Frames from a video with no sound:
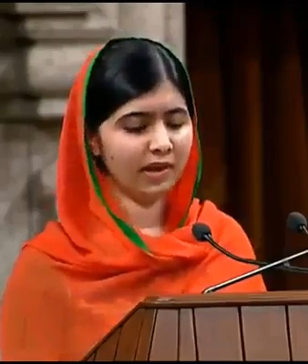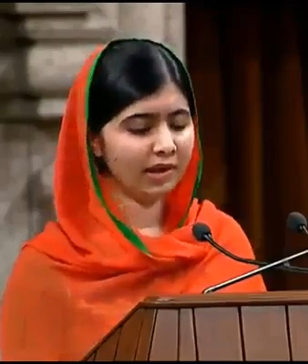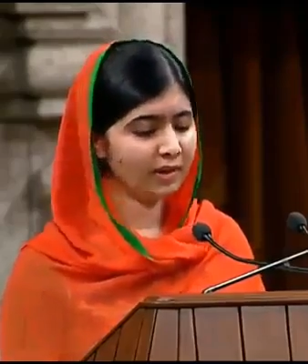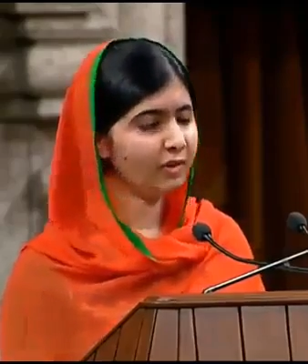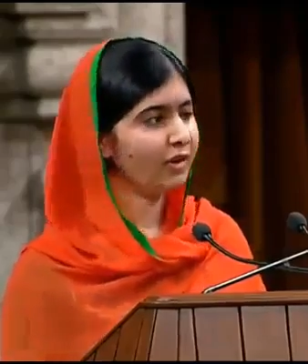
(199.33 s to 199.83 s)

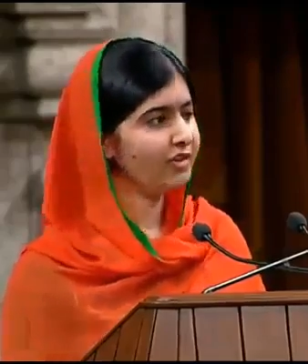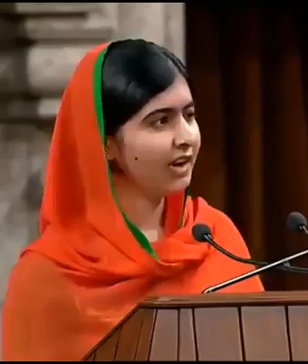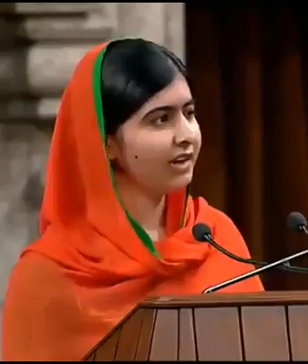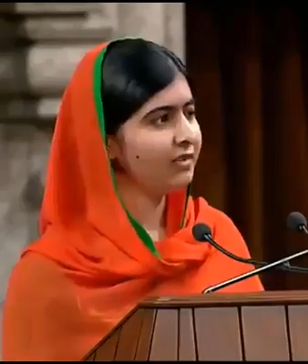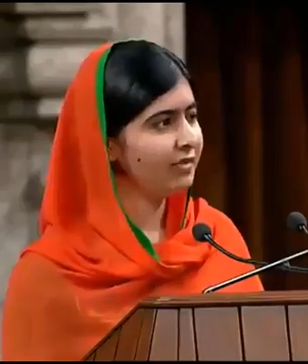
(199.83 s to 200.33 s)
He did not
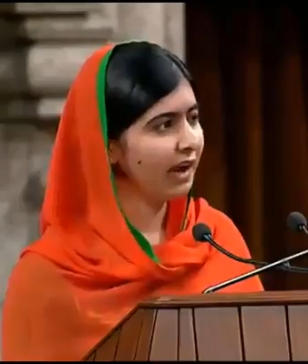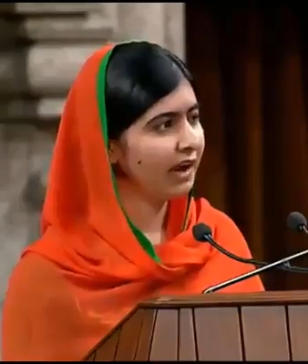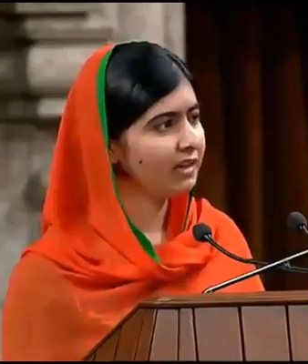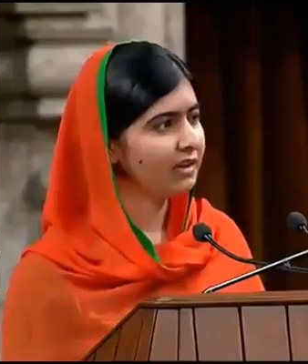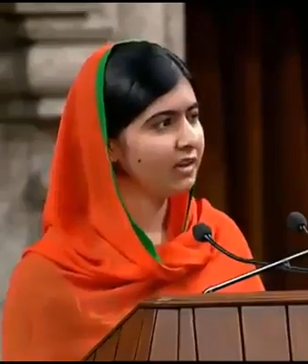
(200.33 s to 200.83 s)
share the
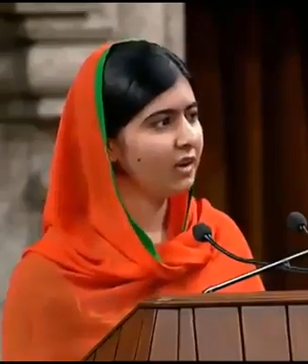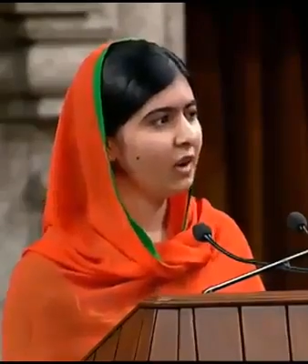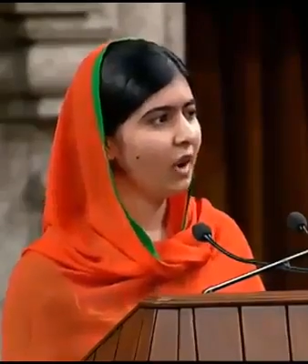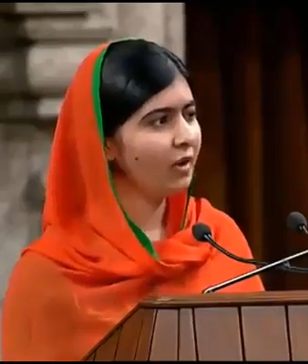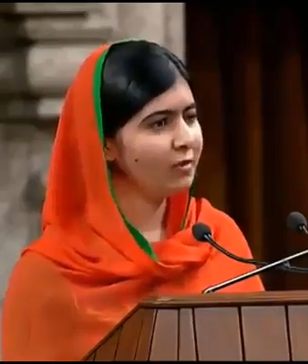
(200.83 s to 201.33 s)
faith
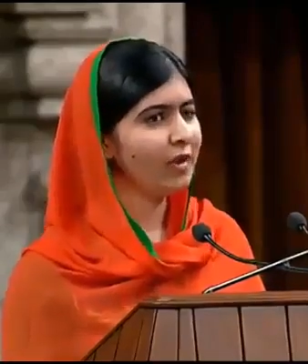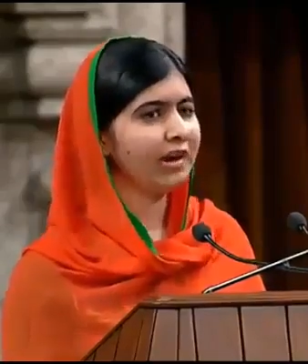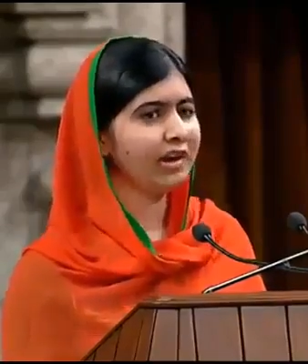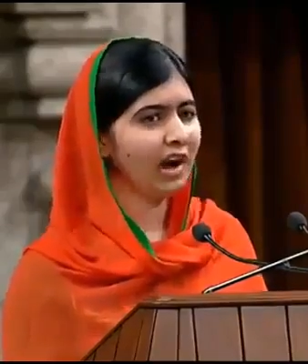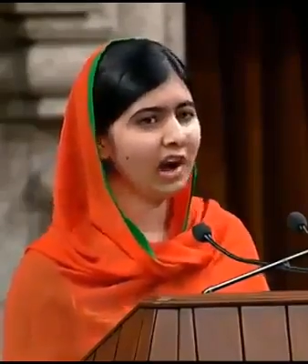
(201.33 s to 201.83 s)
of
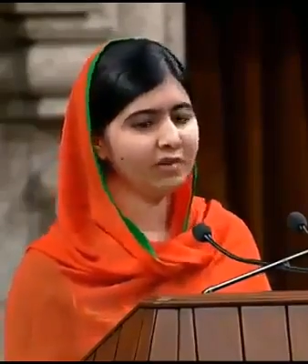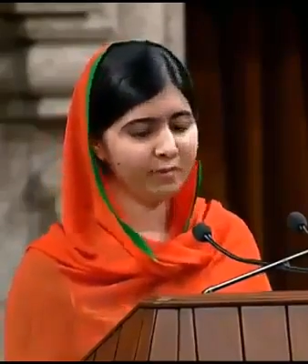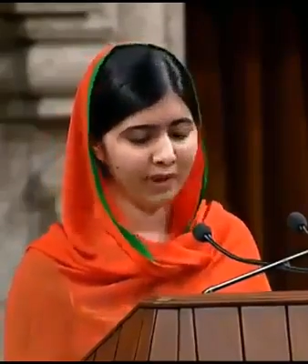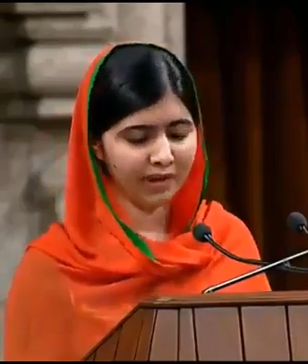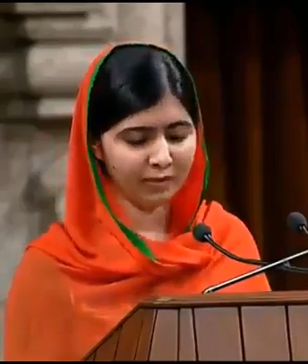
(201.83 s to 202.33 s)

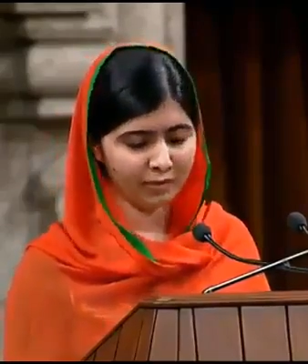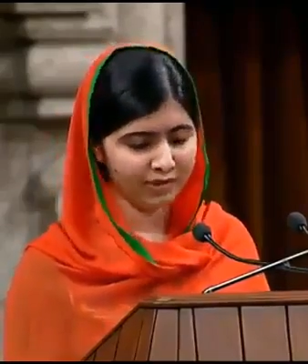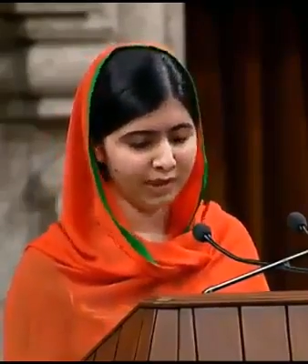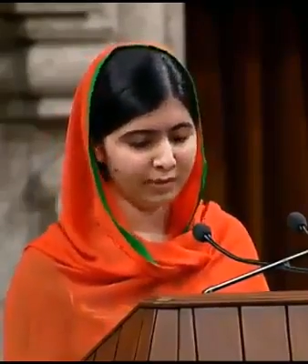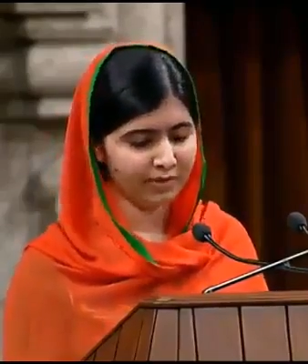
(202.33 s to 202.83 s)
1.5 billion
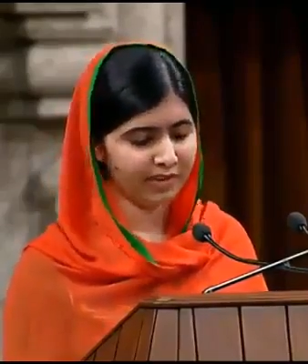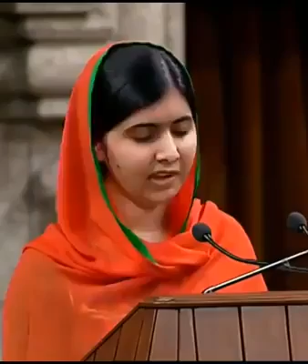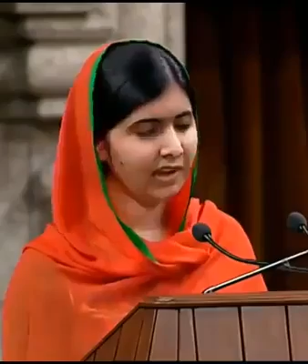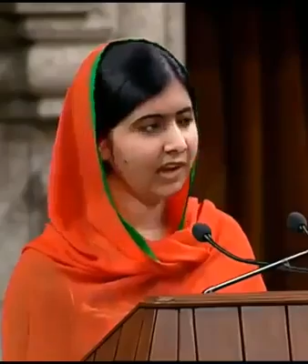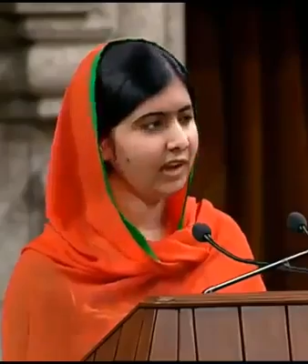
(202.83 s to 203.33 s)
Muslims
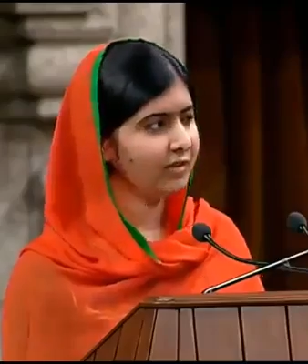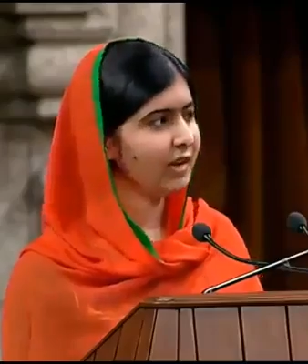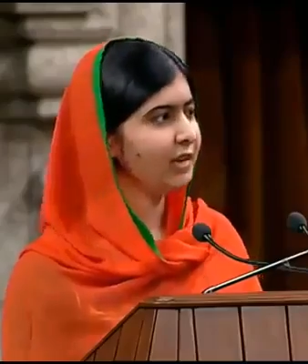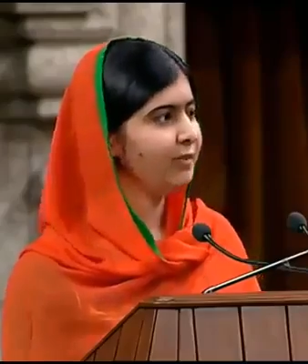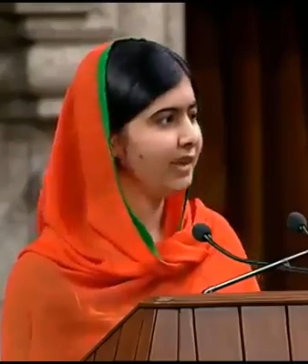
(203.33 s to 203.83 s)

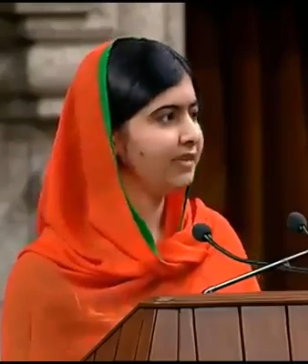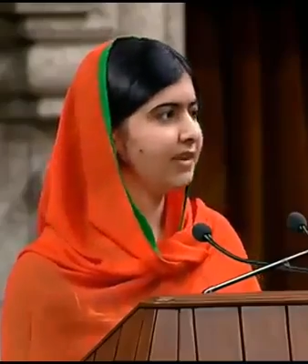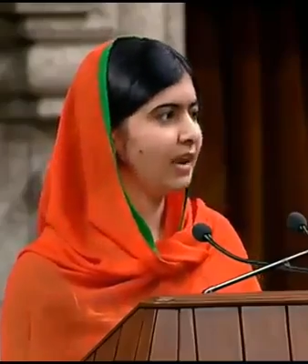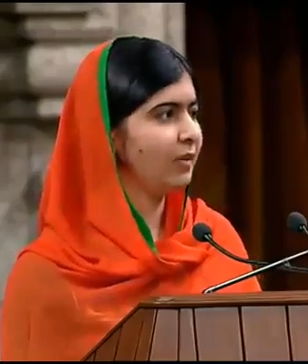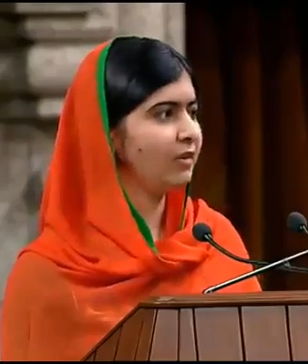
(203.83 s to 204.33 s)
living in peace
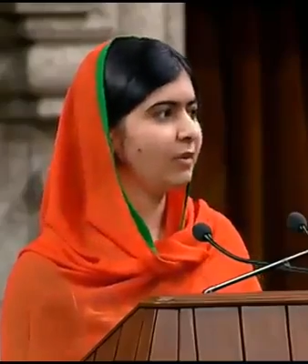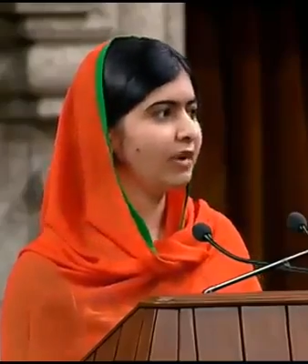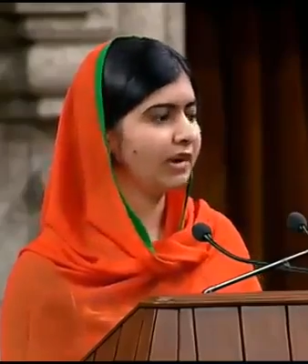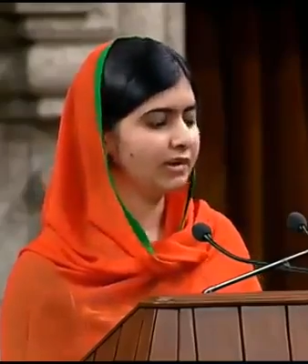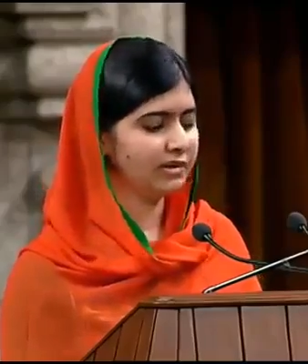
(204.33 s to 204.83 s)
around the
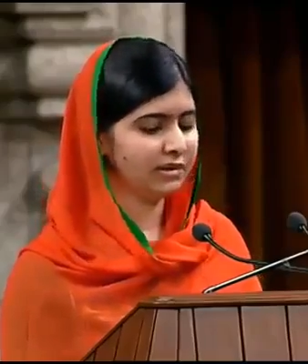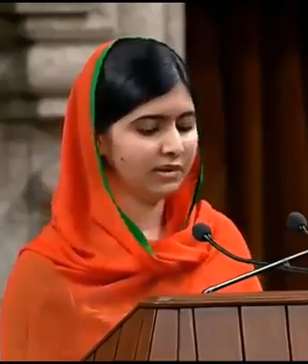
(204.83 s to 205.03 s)
world.